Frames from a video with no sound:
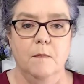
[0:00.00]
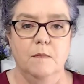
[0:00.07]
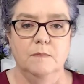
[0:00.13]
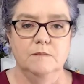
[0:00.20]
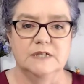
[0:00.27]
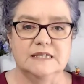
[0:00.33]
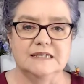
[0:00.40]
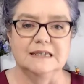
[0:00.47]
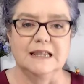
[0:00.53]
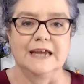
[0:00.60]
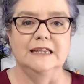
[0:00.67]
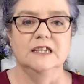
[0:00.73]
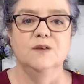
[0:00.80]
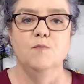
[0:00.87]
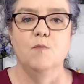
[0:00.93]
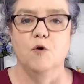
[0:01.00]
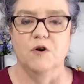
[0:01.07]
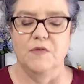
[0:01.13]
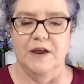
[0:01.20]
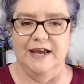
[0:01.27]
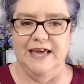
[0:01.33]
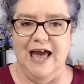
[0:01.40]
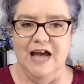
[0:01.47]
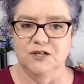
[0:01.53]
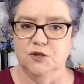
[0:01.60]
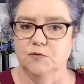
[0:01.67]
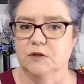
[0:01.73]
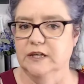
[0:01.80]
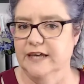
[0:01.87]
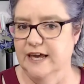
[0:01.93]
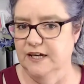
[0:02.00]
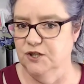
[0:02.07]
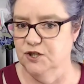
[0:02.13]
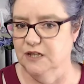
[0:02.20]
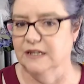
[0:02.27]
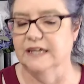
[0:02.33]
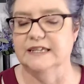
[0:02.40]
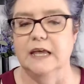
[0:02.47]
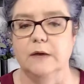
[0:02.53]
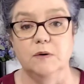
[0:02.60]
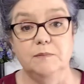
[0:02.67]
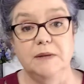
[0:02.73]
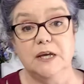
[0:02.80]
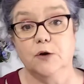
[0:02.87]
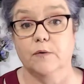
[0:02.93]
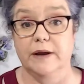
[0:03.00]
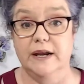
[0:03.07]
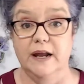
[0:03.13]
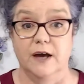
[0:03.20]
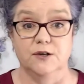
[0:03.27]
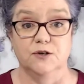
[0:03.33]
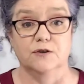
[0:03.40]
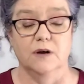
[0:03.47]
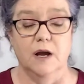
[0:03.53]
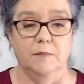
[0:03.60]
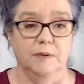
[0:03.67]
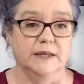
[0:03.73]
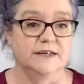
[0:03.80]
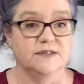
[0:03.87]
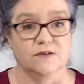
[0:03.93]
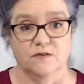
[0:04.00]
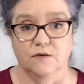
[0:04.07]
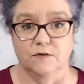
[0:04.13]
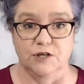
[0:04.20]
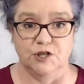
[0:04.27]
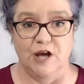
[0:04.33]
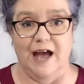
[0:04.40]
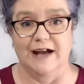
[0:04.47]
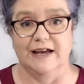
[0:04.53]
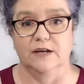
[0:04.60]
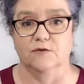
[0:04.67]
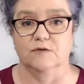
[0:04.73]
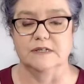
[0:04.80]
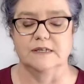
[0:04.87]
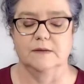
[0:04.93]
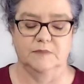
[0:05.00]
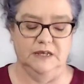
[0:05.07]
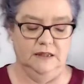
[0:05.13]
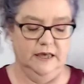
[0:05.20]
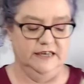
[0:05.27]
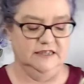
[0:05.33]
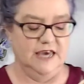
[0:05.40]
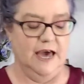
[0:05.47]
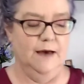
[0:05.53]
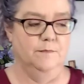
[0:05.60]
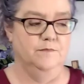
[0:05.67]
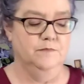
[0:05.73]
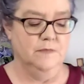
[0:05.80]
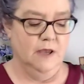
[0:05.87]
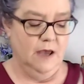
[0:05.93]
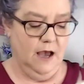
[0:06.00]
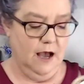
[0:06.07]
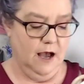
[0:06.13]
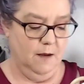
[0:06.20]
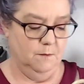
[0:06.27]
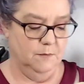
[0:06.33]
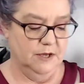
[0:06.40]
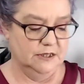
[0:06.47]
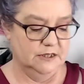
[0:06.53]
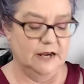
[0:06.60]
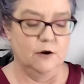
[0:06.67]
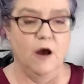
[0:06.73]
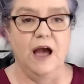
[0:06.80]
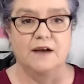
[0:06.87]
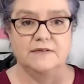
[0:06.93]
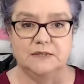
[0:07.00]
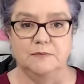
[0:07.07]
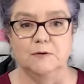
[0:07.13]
slightly more than a casual occasion. Like they would be great under a blazer or a jacket or something like that, um, but they don't have to be